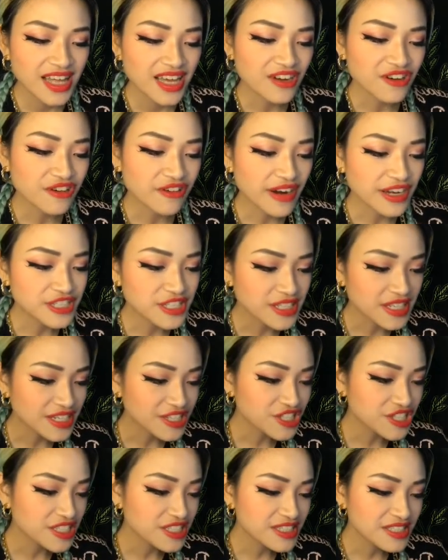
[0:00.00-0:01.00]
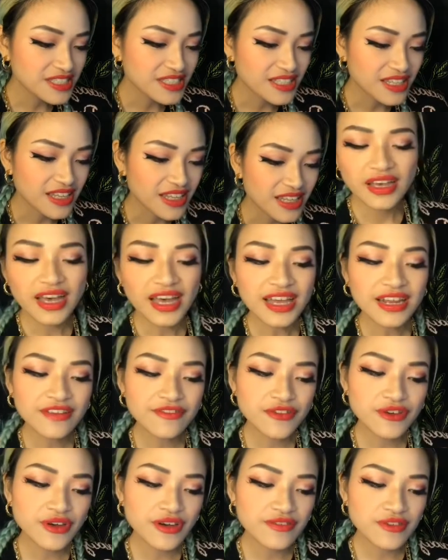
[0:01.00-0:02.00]
Congratulations. And if
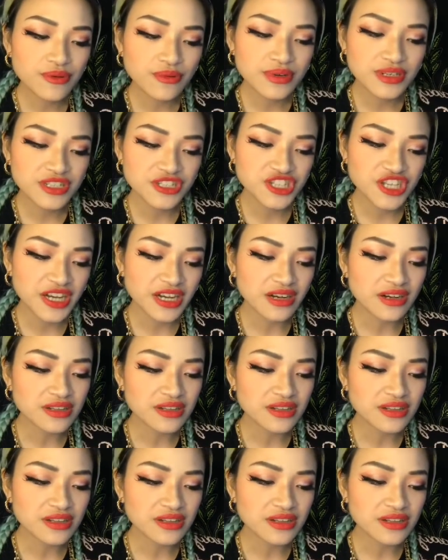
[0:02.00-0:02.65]
you ever want to check